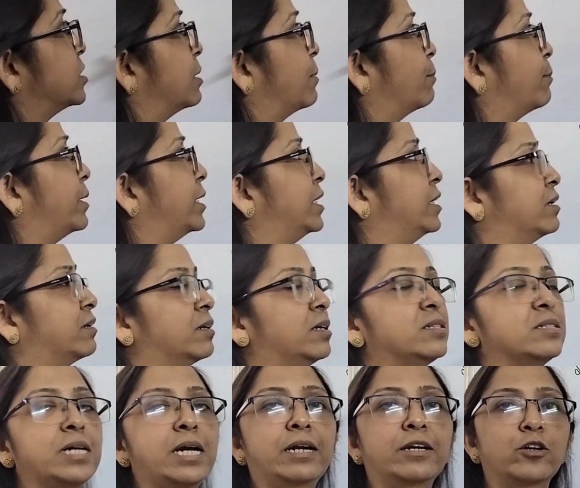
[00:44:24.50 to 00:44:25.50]
simple
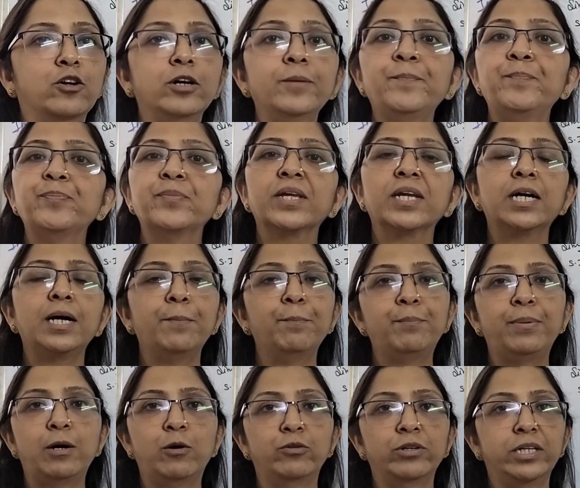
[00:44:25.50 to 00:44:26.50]
interest and your
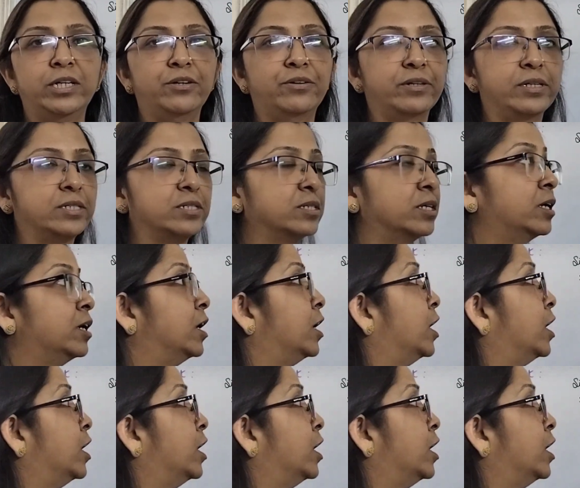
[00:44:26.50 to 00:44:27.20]
compound interest.